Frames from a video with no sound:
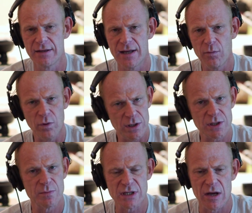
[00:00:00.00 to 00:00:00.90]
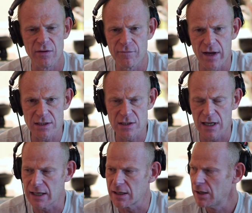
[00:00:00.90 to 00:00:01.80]
There were some sound effects
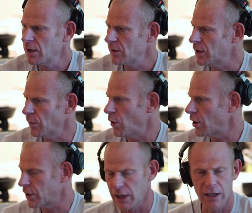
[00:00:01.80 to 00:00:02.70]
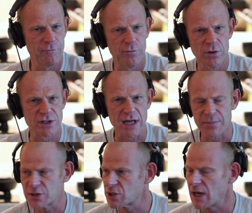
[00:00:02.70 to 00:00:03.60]
like the walking,
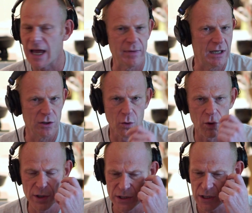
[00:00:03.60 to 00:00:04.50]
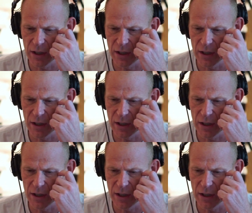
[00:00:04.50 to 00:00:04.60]
footsteps, slamming doors,